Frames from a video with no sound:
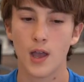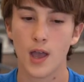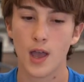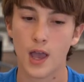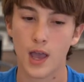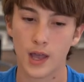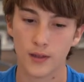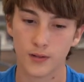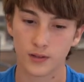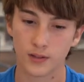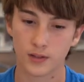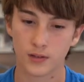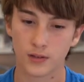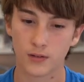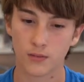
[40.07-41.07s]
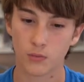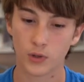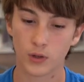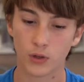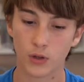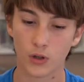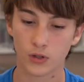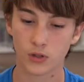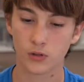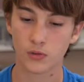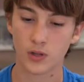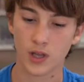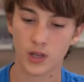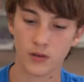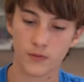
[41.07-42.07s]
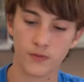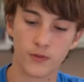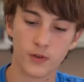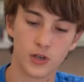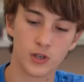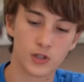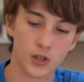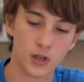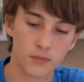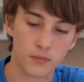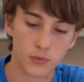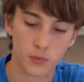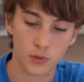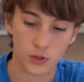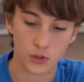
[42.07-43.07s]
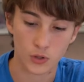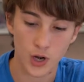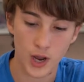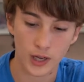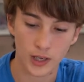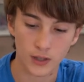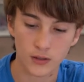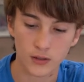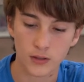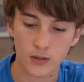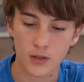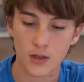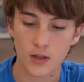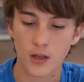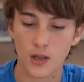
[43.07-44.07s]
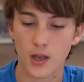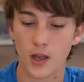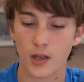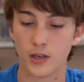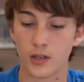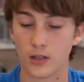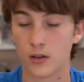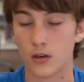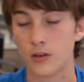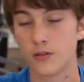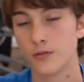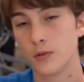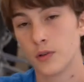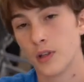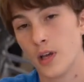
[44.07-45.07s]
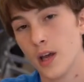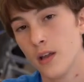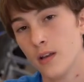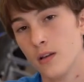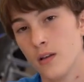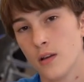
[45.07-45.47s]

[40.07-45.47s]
and we'll also then finish up with a dragon, ending off with that.